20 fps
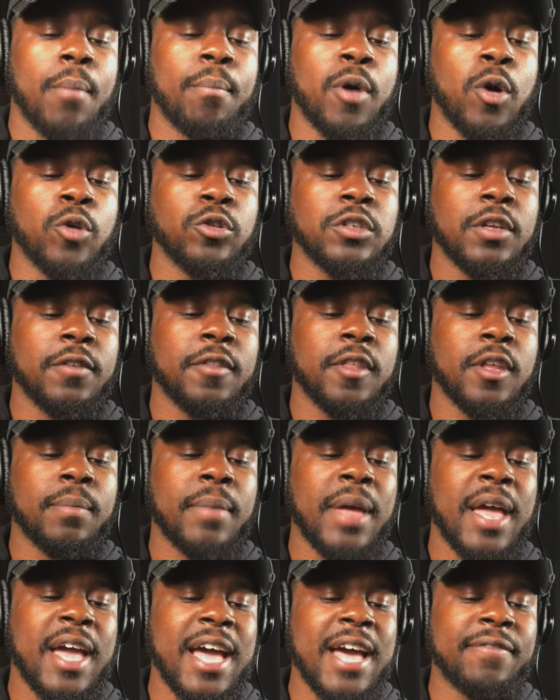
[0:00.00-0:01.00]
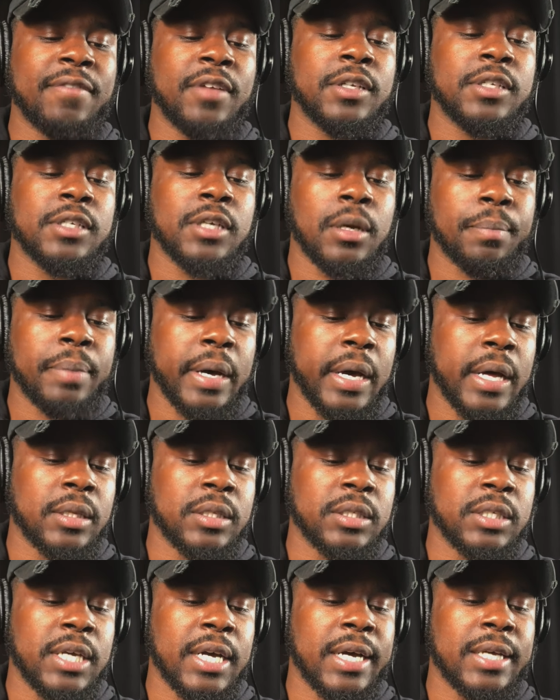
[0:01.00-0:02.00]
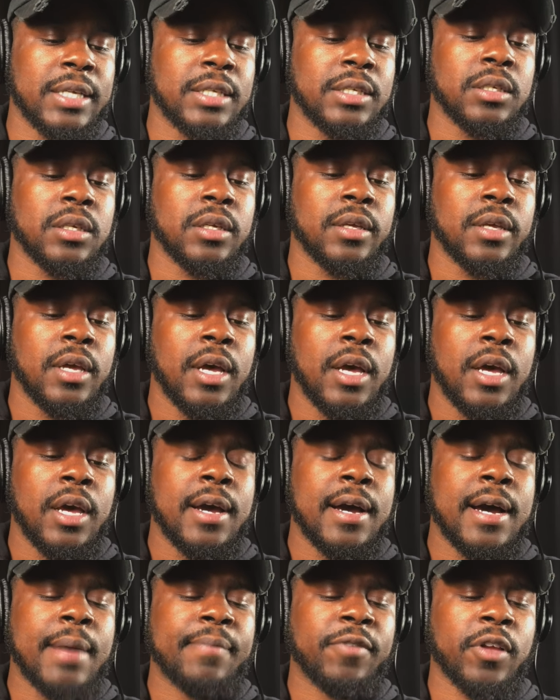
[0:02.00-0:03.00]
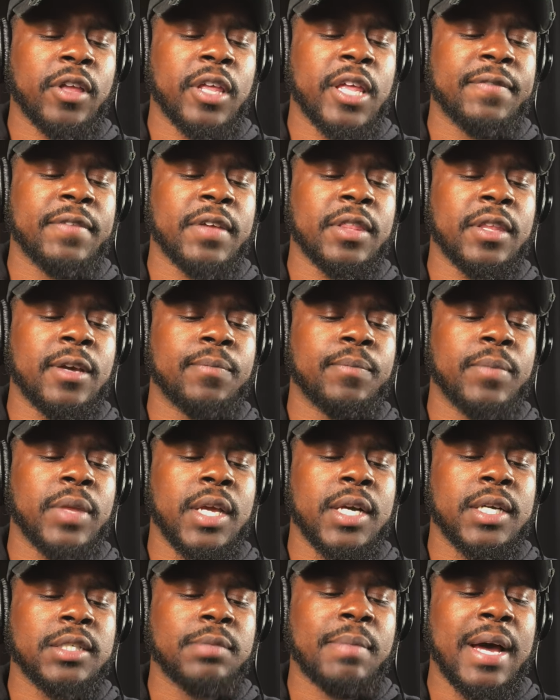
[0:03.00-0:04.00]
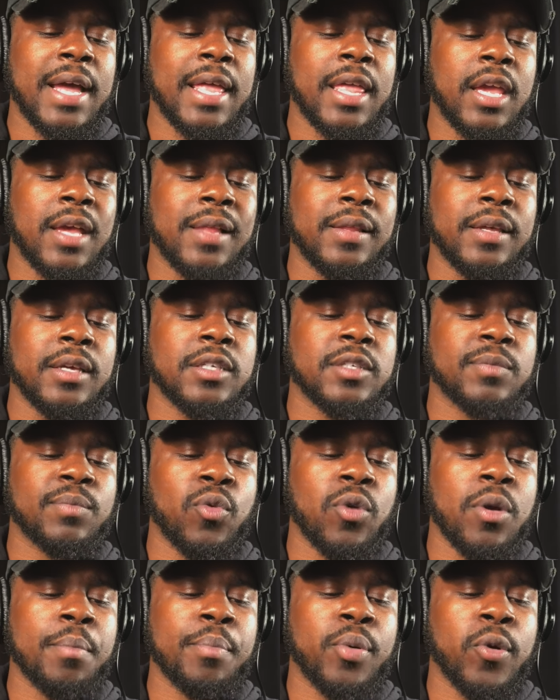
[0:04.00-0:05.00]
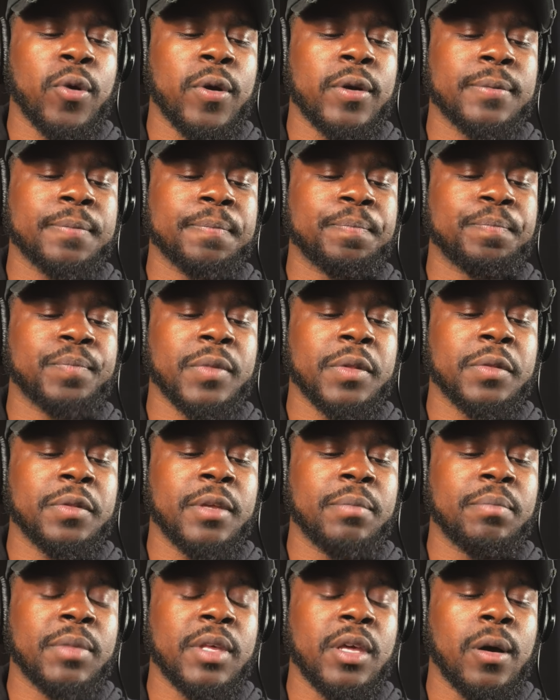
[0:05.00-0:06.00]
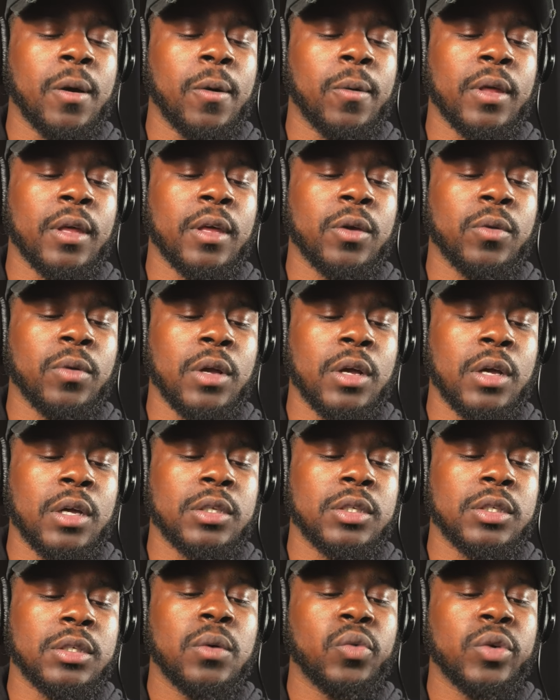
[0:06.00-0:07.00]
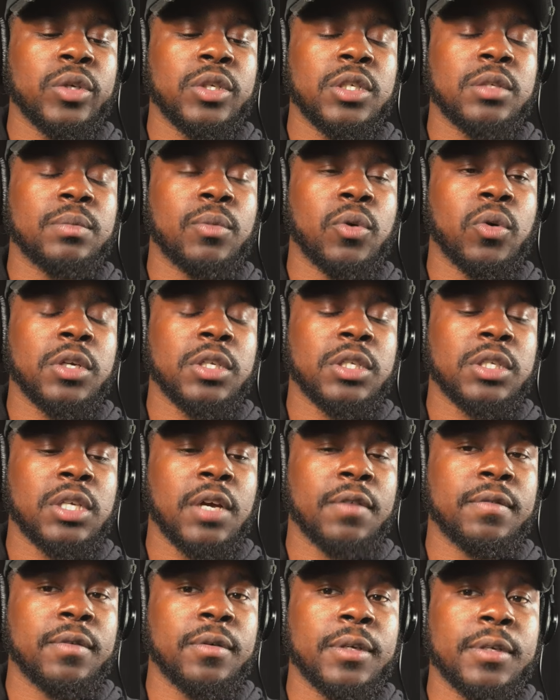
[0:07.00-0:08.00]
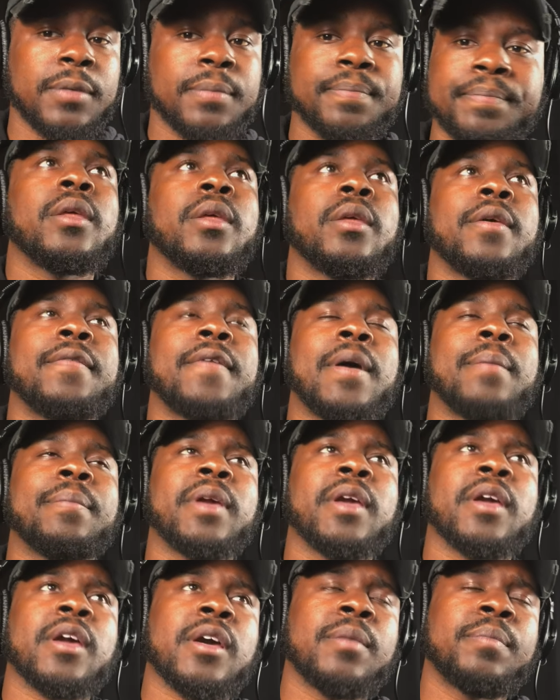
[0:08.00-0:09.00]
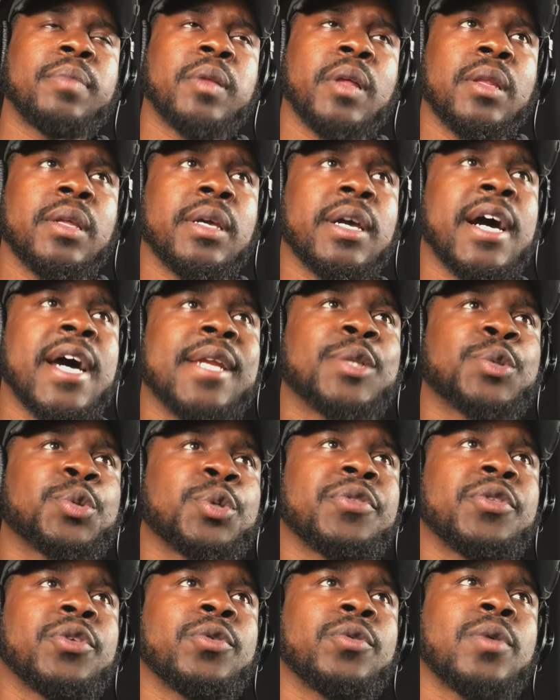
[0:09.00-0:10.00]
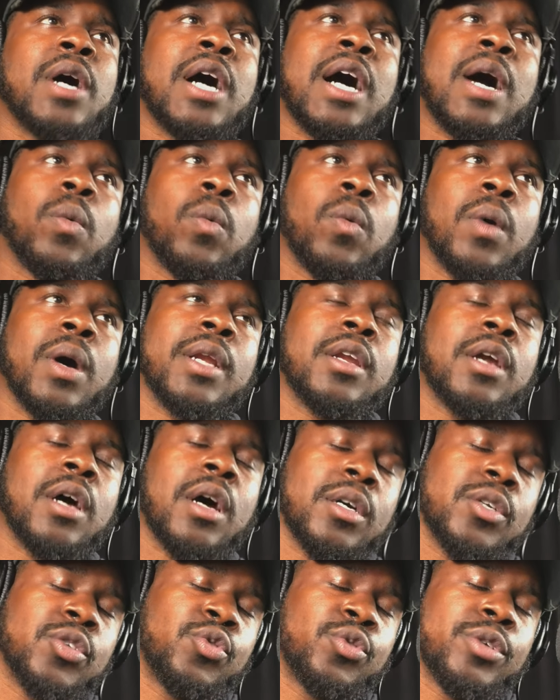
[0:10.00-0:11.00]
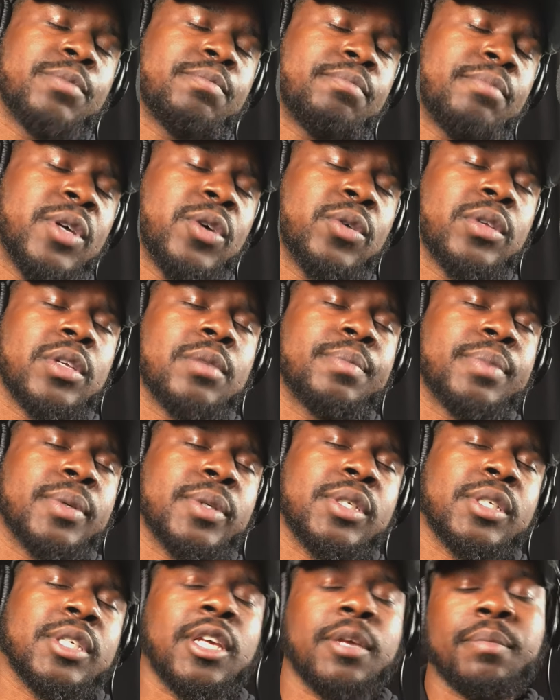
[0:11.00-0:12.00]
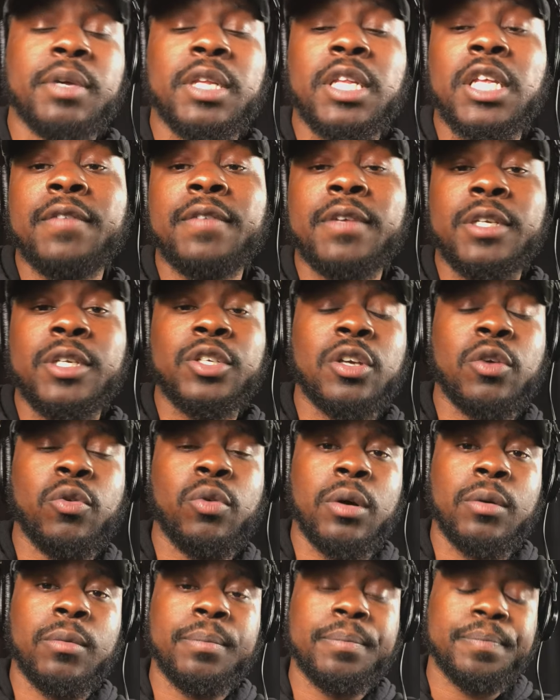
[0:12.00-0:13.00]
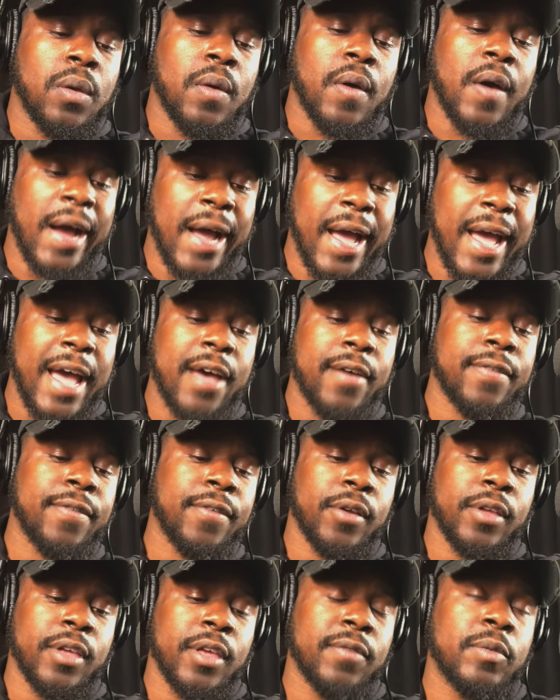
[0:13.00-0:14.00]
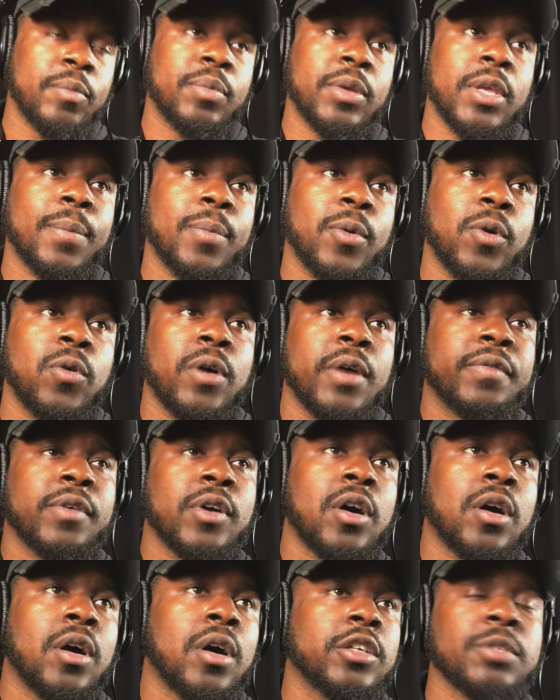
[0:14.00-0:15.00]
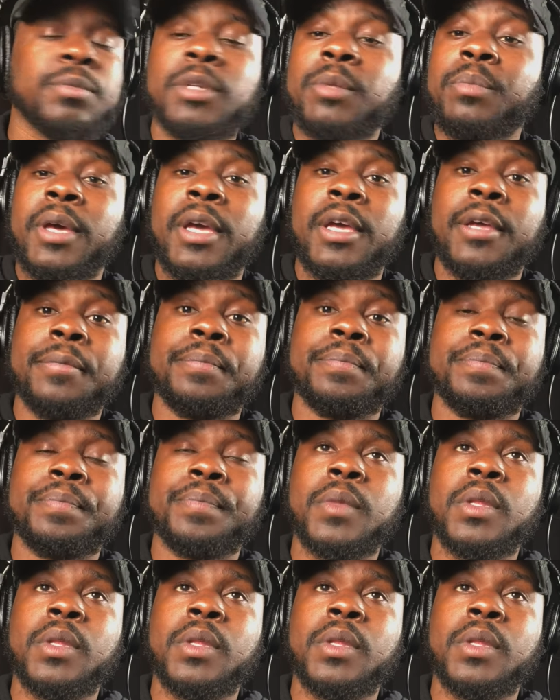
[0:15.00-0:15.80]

Most of them haven't apologized. I'm forgiving them because my healing is more important than me holding a grudge, which is more suffering. If I'm being completely honest with you, I 100 million percent believe in this quote. I have forgiven people who have caused me pain.